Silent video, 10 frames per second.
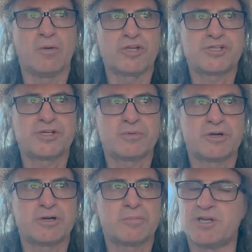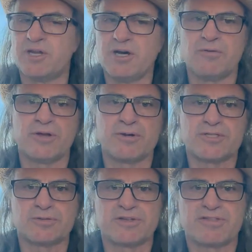wish you were, but no, there
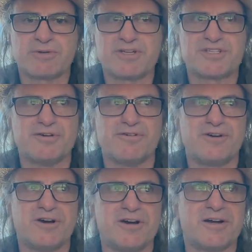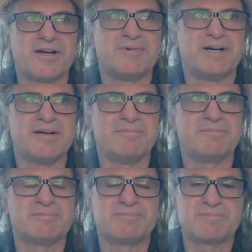is only three so far. I'm
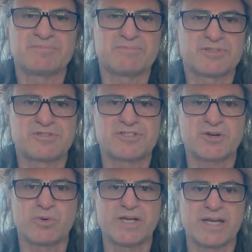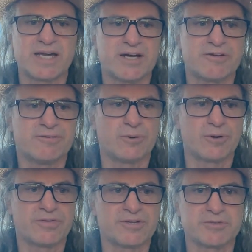squeaking out a
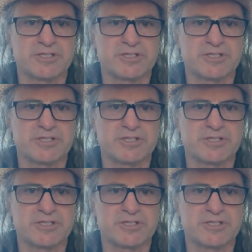fourth as we